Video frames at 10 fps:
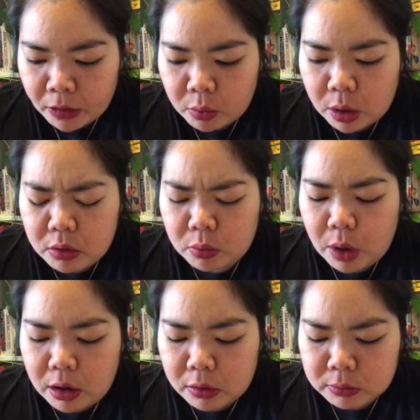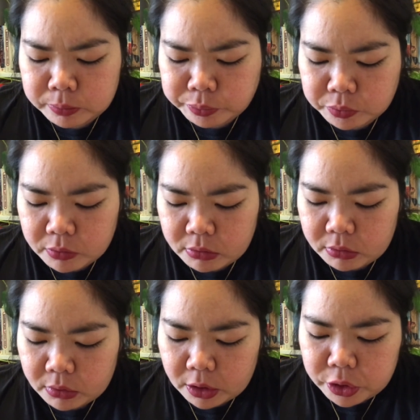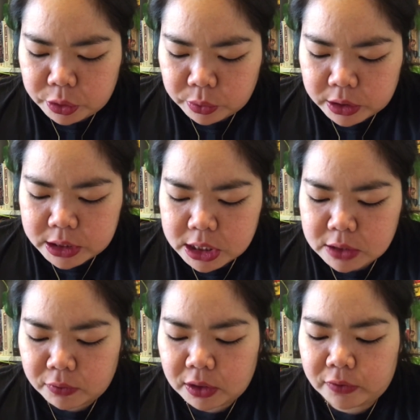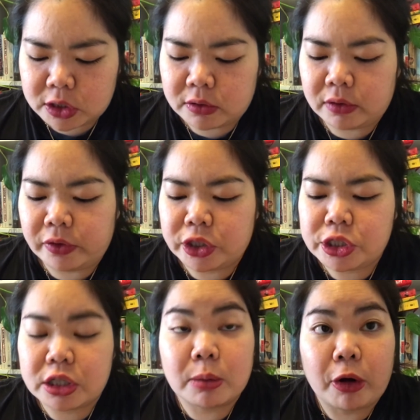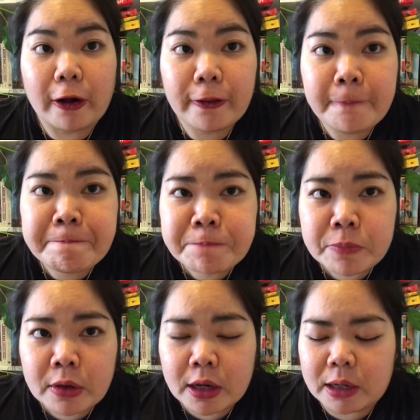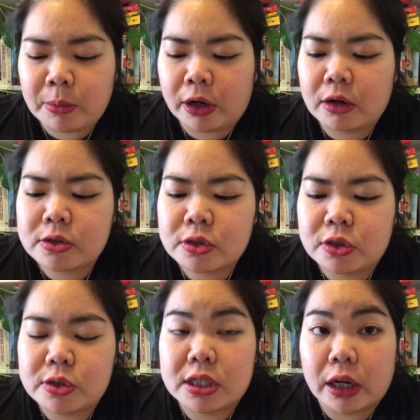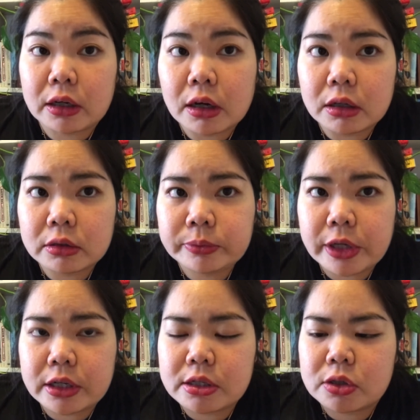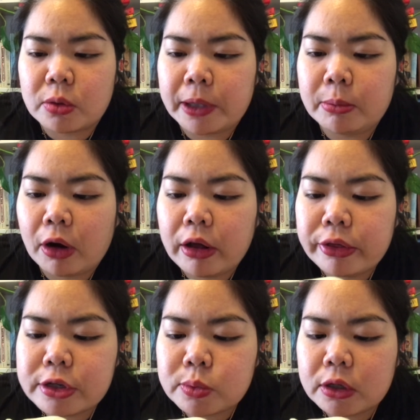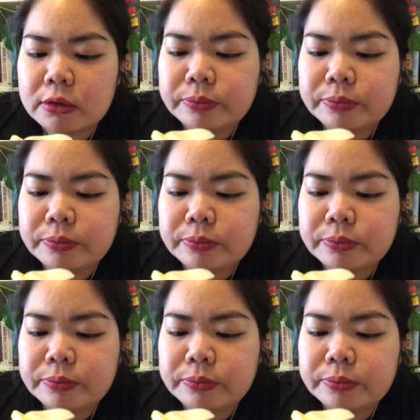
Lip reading: Oh, wow. You can really taste the flavors of the veggies in the broth. And Bart also used daikon in his homemade broth as well.